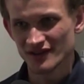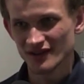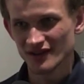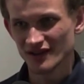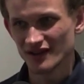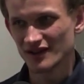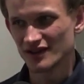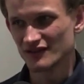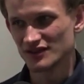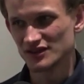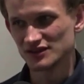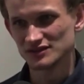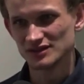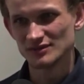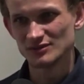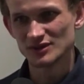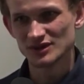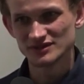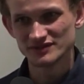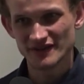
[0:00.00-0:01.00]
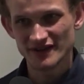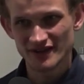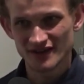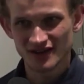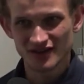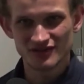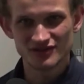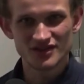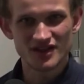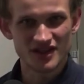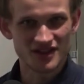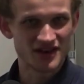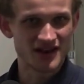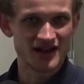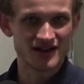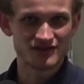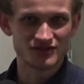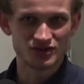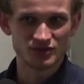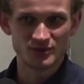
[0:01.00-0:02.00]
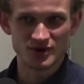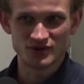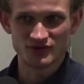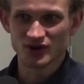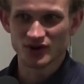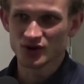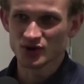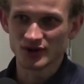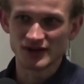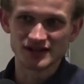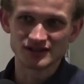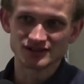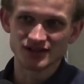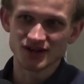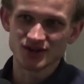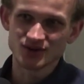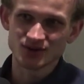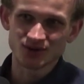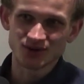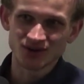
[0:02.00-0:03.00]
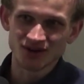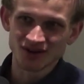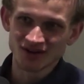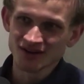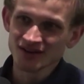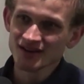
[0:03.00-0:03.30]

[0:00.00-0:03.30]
kind of deliberately doesn't have too much functionality turned on.